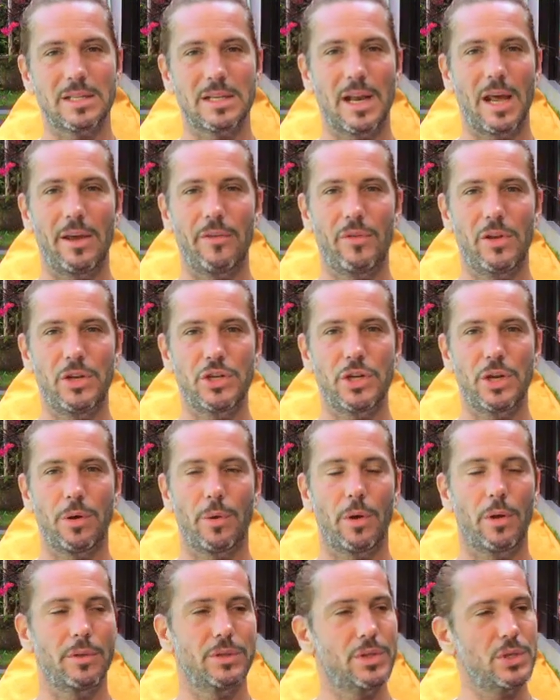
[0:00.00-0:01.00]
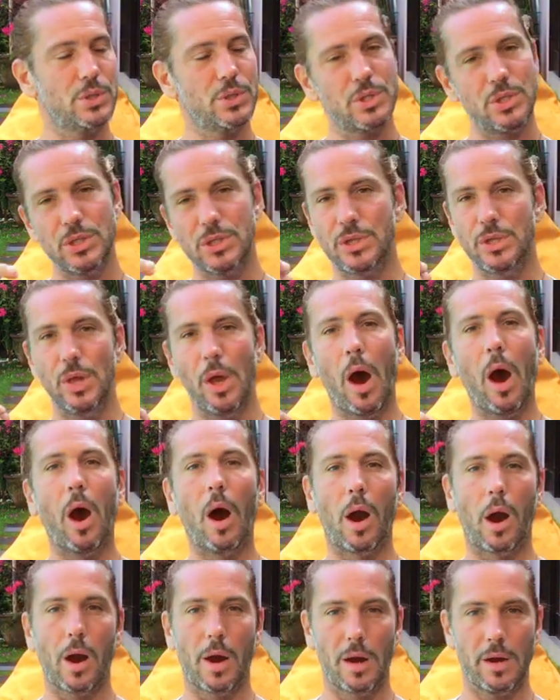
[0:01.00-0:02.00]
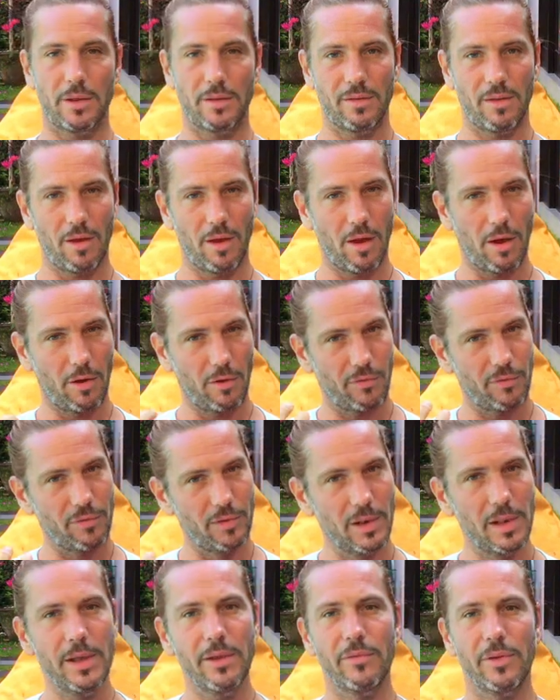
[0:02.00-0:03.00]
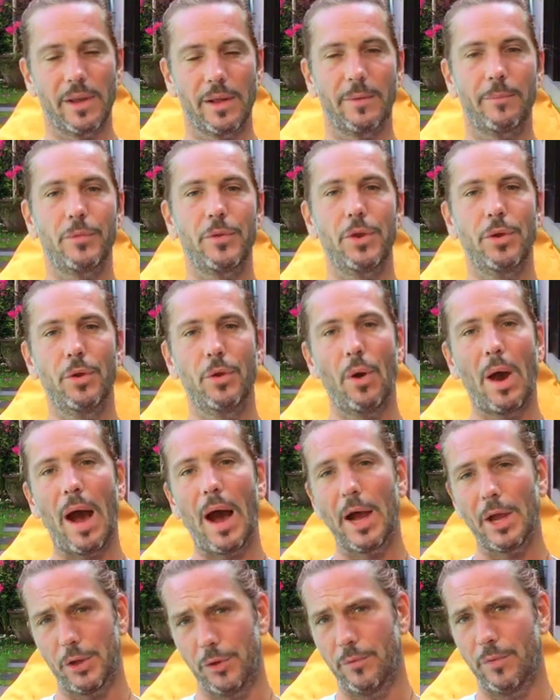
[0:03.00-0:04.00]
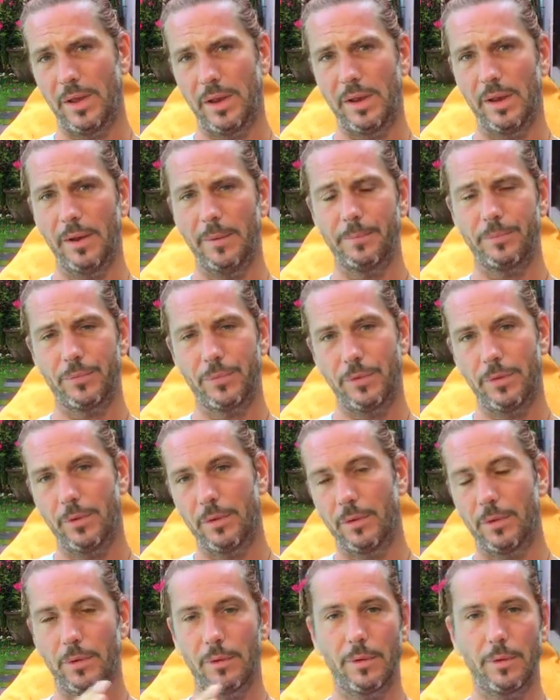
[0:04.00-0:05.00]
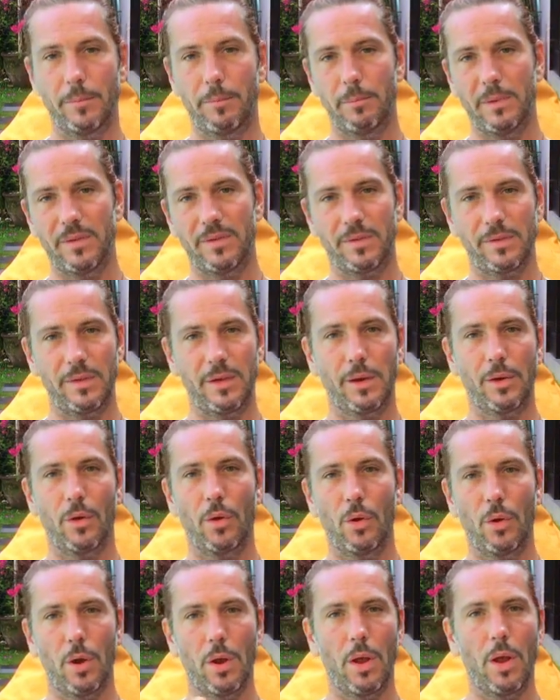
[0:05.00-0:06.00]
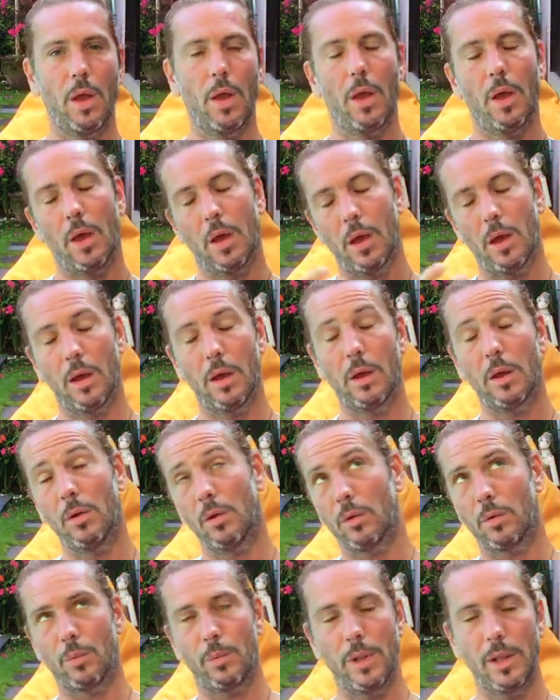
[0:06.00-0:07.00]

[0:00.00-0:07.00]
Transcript: life in general. This is the art of living. Ayurveda, the mystical or